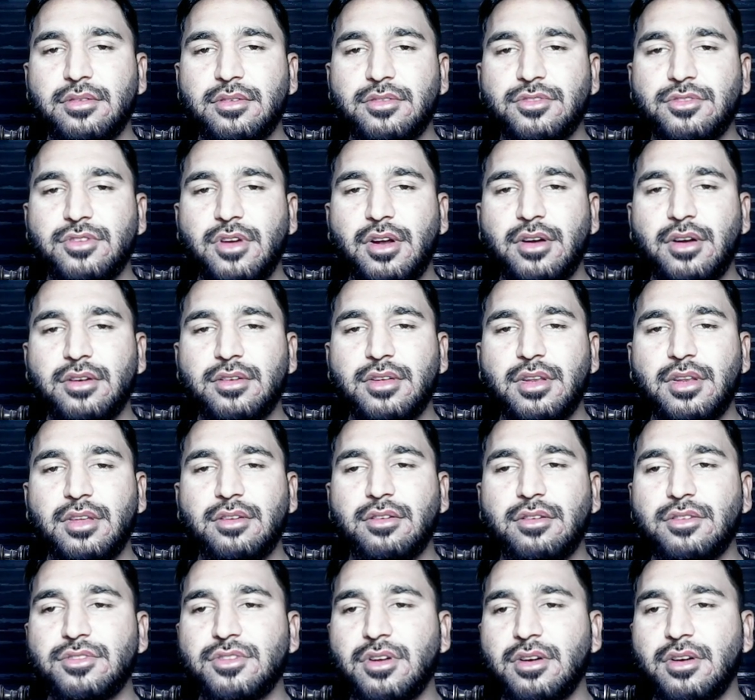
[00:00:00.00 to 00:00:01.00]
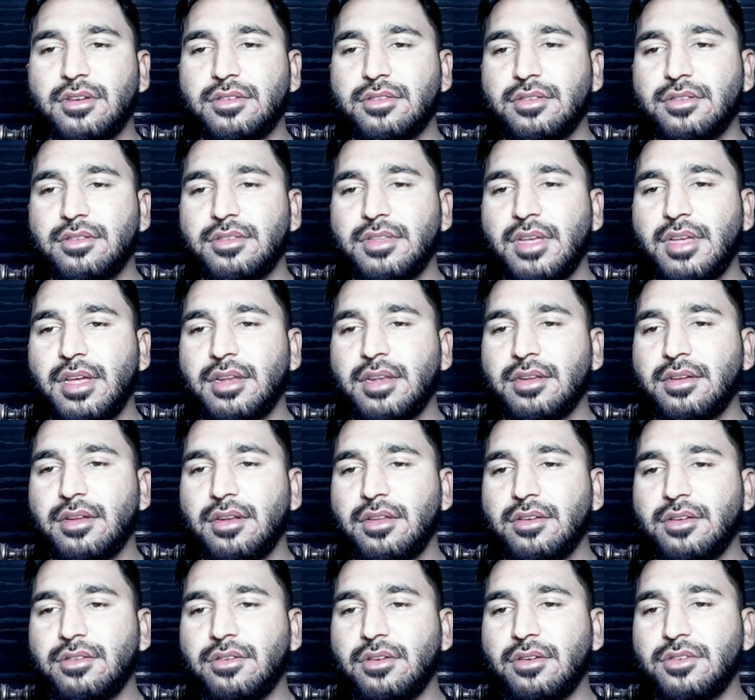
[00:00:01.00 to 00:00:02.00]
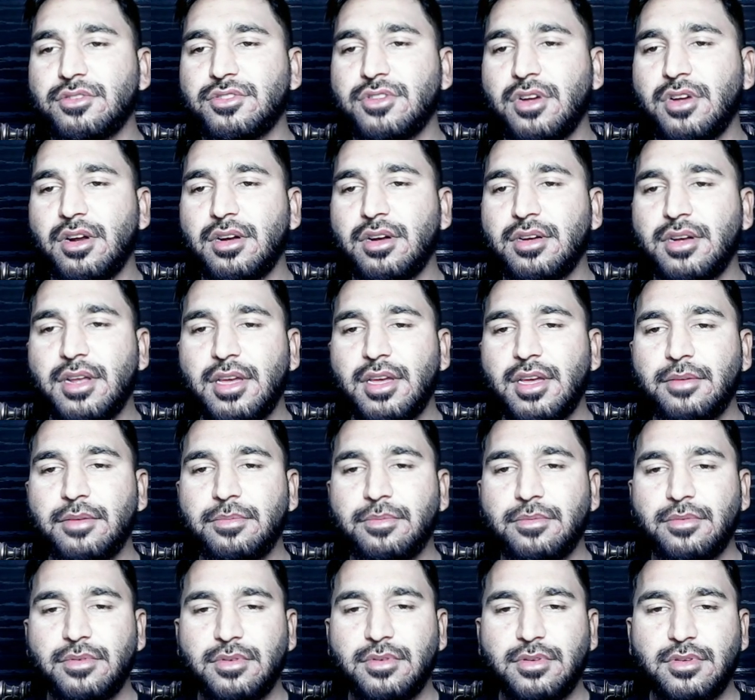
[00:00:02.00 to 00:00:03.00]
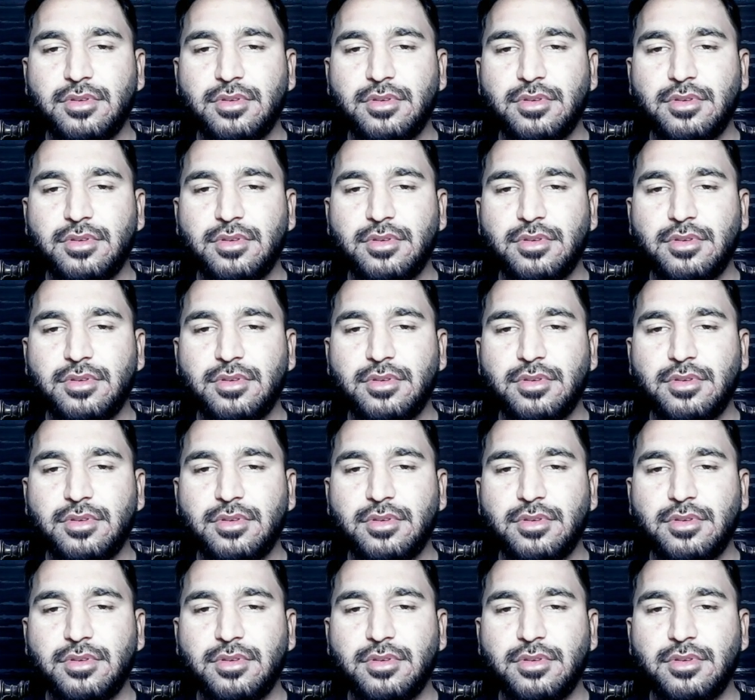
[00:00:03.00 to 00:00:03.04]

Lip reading: chart, click on chart design, click on chart type.